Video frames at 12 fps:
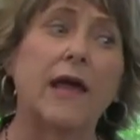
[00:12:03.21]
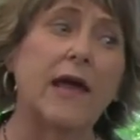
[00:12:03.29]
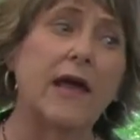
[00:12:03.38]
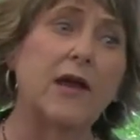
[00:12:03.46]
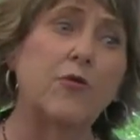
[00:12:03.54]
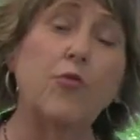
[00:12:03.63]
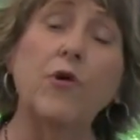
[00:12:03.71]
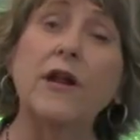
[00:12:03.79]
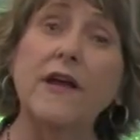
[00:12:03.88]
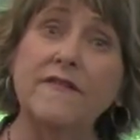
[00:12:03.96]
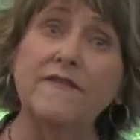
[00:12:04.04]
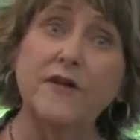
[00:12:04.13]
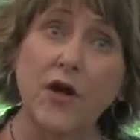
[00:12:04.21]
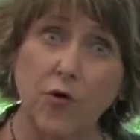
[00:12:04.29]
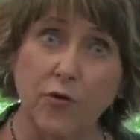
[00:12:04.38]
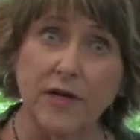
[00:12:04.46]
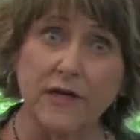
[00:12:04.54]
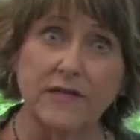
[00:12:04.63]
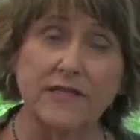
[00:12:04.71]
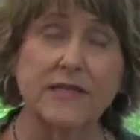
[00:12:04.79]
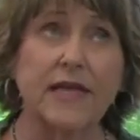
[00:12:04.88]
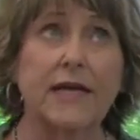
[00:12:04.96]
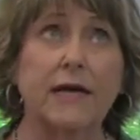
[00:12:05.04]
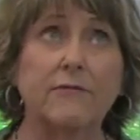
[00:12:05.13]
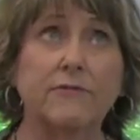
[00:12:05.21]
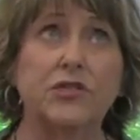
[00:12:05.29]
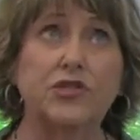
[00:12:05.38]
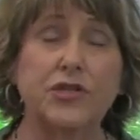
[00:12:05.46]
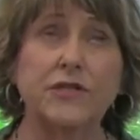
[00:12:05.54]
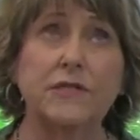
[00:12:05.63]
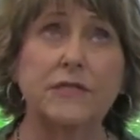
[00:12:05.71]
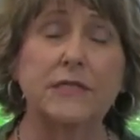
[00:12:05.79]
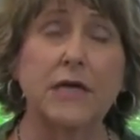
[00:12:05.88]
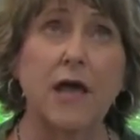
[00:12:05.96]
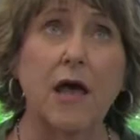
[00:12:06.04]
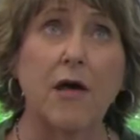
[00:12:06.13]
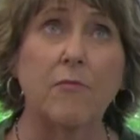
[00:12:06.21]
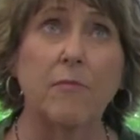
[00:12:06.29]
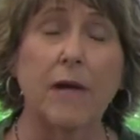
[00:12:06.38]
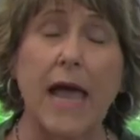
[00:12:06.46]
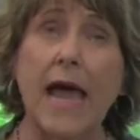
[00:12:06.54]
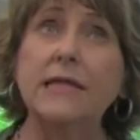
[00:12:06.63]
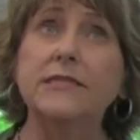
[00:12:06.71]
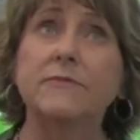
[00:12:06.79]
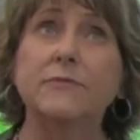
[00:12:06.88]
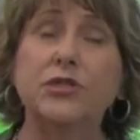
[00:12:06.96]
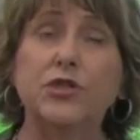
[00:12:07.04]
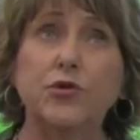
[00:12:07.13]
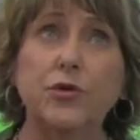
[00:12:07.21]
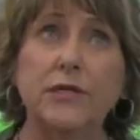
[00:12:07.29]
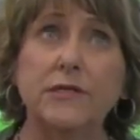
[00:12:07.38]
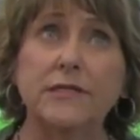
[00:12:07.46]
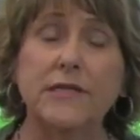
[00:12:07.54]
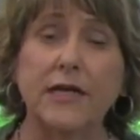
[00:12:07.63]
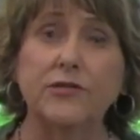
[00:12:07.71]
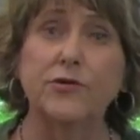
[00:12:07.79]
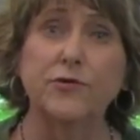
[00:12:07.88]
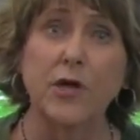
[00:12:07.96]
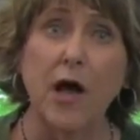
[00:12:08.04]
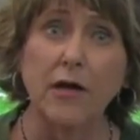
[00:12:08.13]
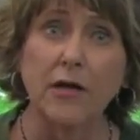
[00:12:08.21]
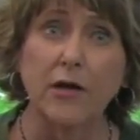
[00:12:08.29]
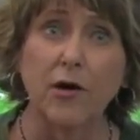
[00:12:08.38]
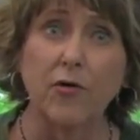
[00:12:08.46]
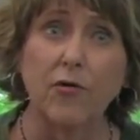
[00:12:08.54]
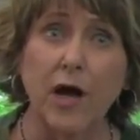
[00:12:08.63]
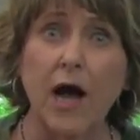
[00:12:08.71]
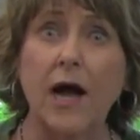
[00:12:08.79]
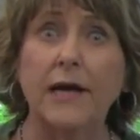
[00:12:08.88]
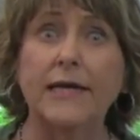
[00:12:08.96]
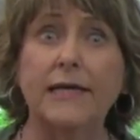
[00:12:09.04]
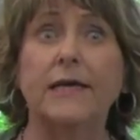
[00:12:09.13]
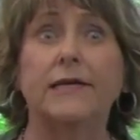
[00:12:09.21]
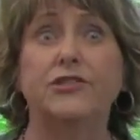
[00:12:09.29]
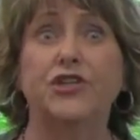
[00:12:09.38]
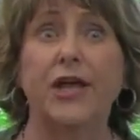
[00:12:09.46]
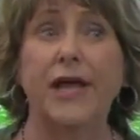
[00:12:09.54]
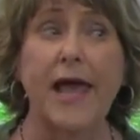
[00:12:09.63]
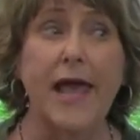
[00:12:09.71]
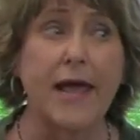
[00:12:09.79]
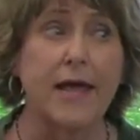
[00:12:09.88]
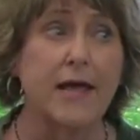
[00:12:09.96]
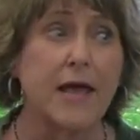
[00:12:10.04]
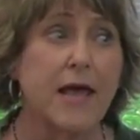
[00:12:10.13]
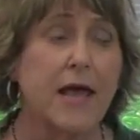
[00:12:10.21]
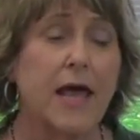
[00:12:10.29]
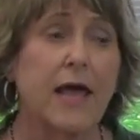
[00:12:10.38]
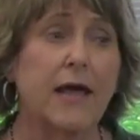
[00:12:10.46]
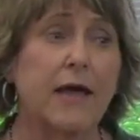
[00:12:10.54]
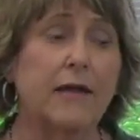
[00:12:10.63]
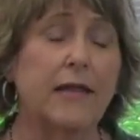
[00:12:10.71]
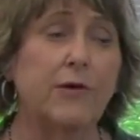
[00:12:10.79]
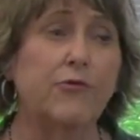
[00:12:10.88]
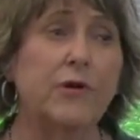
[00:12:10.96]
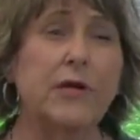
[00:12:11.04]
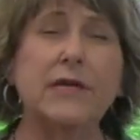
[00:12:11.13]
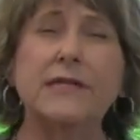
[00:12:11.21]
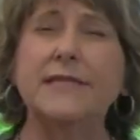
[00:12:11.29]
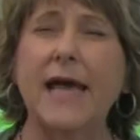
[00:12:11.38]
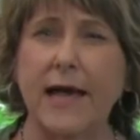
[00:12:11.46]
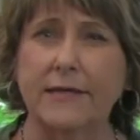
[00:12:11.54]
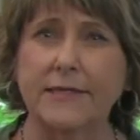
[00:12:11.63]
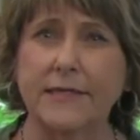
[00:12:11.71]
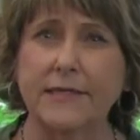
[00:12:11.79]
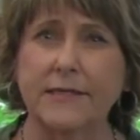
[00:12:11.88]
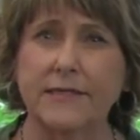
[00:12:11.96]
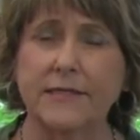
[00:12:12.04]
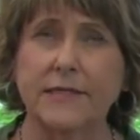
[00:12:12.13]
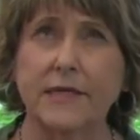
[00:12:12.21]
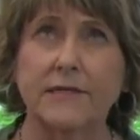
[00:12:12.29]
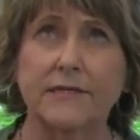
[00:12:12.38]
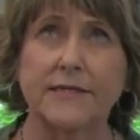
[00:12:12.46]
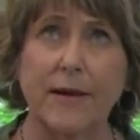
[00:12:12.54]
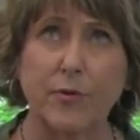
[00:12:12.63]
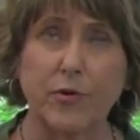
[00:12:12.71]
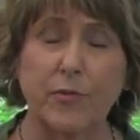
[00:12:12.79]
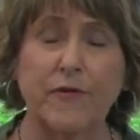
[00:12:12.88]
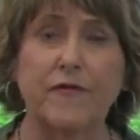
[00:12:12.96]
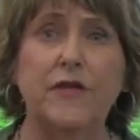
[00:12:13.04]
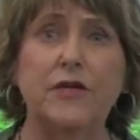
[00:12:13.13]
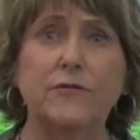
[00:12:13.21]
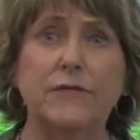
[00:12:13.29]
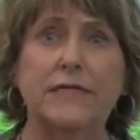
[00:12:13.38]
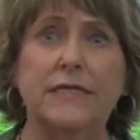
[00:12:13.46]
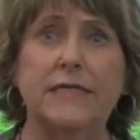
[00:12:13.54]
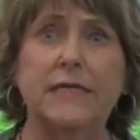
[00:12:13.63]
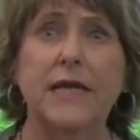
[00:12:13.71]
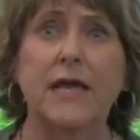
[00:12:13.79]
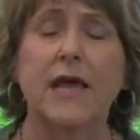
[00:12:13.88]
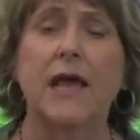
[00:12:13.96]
And what I've noticed, like I was just had some students not too long ago, Connie and J.A., and they were in Texas, a suburb of Houston.